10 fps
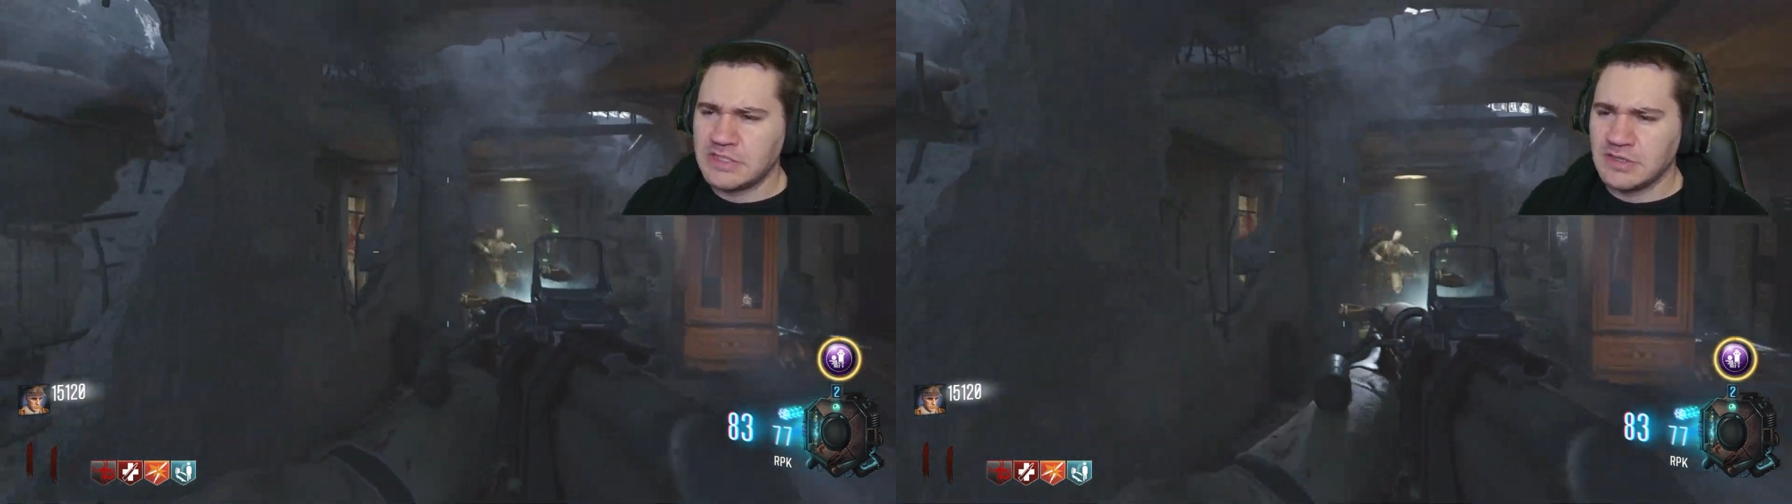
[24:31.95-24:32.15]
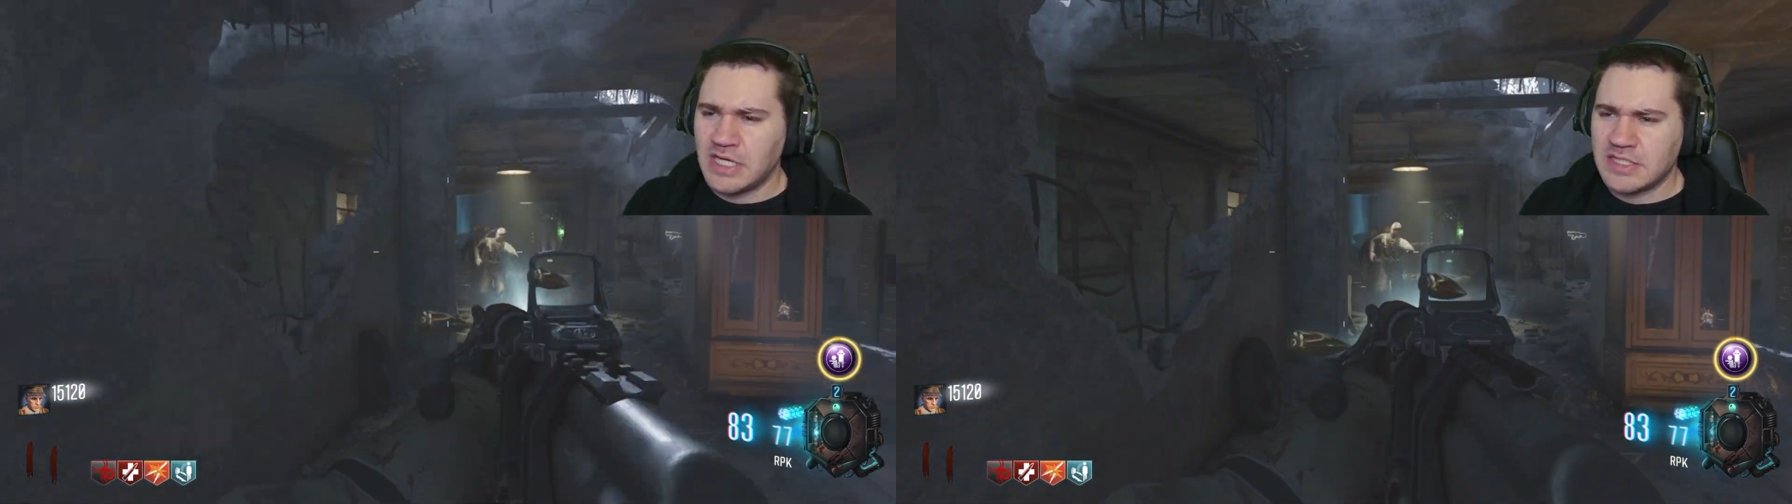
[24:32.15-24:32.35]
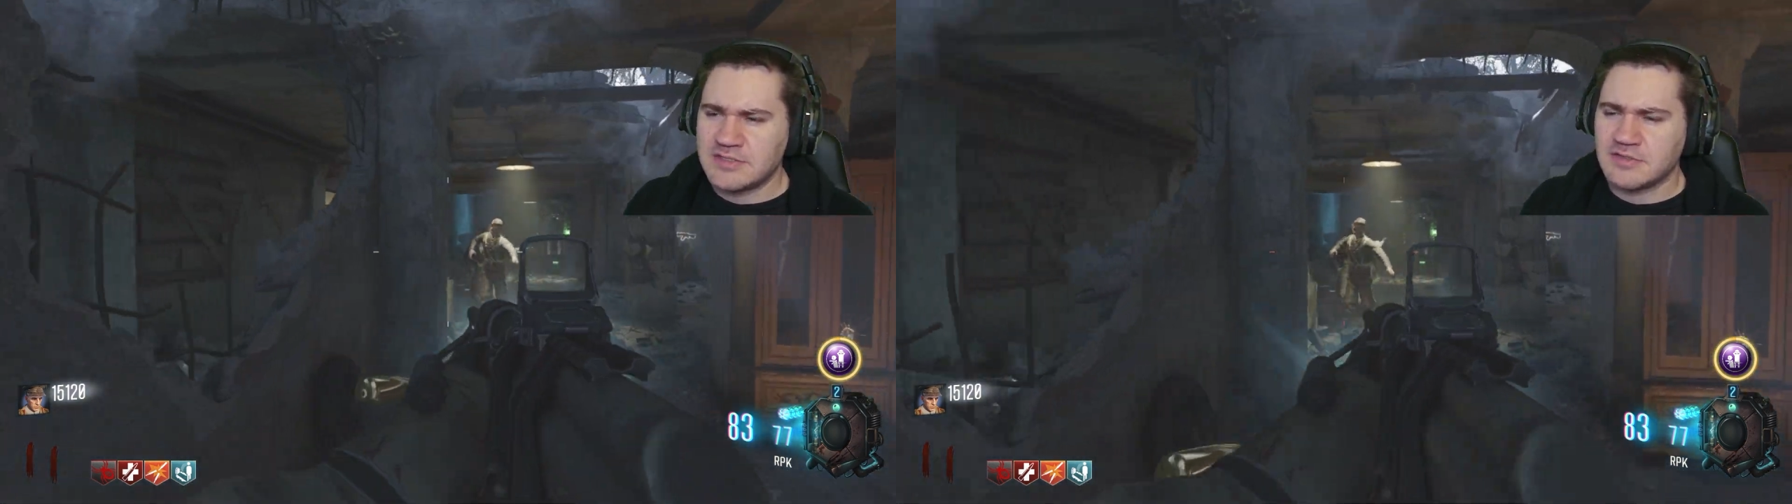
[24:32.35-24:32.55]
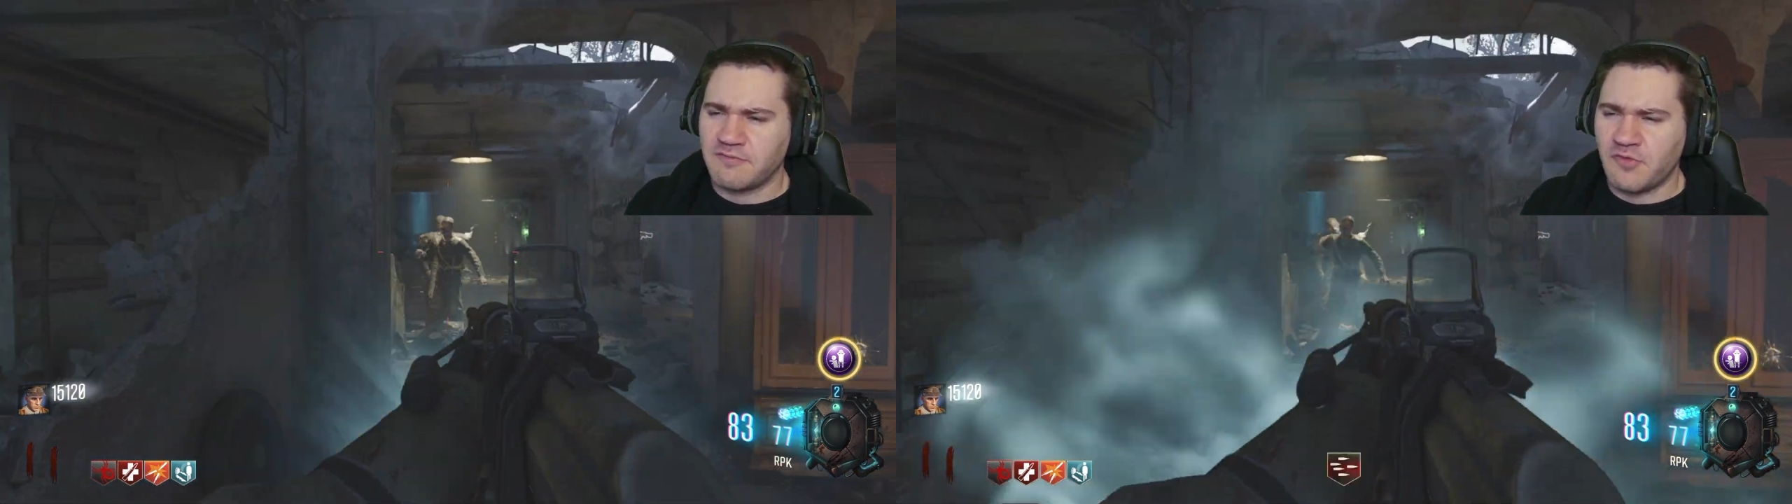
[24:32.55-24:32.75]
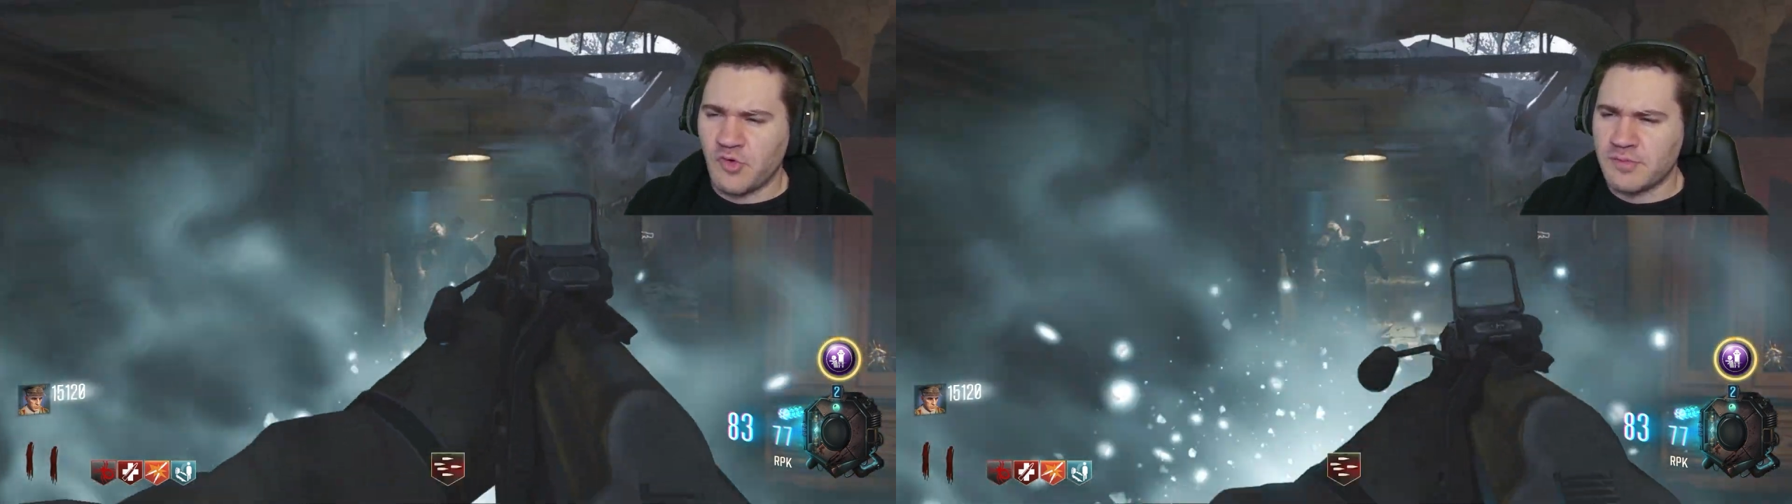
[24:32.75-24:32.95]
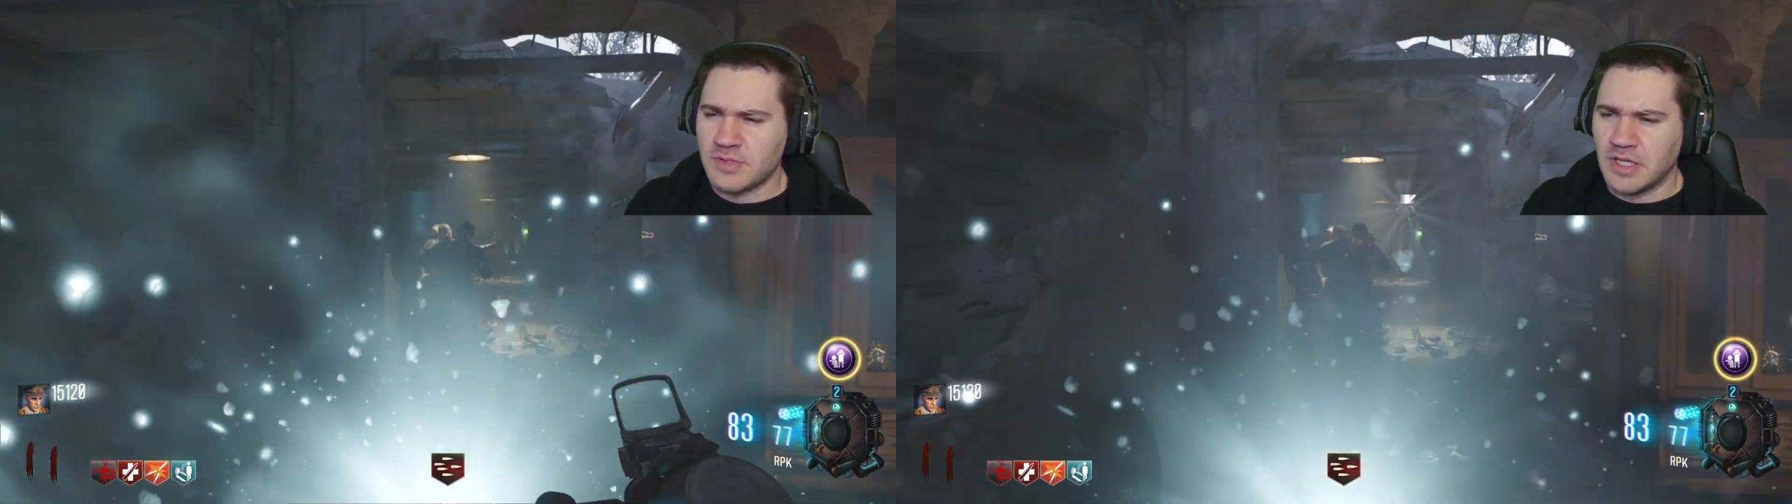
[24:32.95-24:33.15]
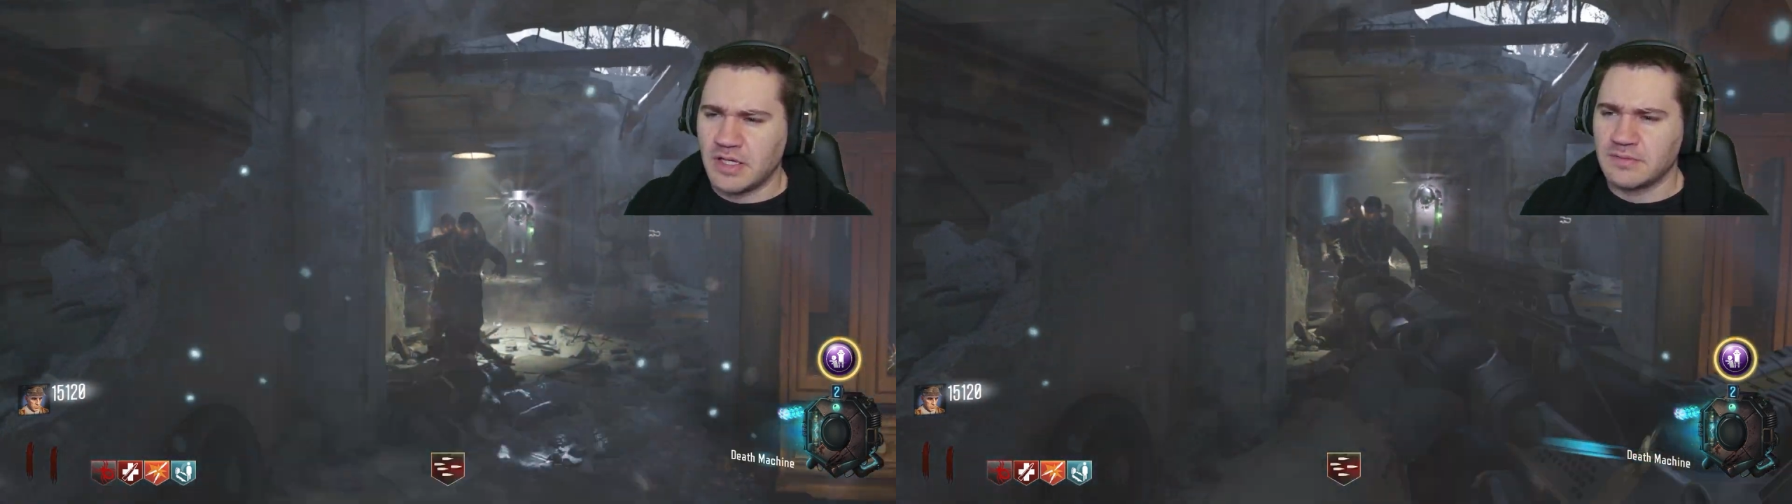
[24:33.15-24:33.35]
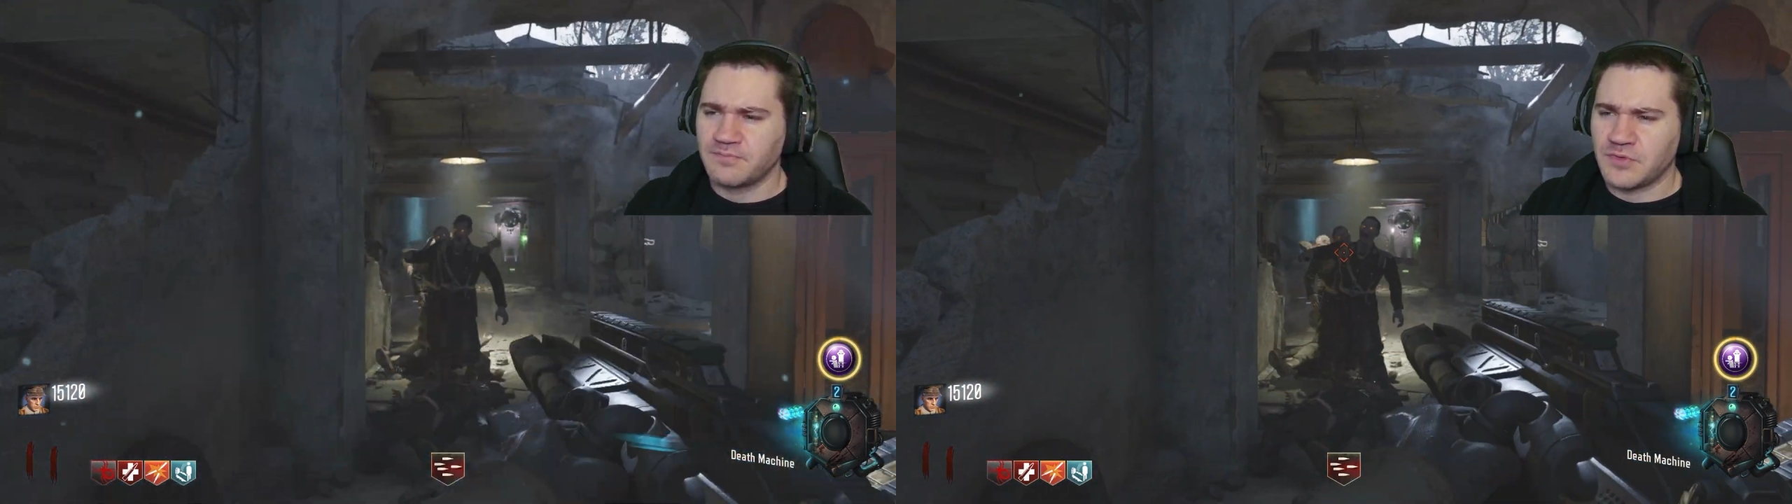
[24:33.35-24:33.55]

liked the formula.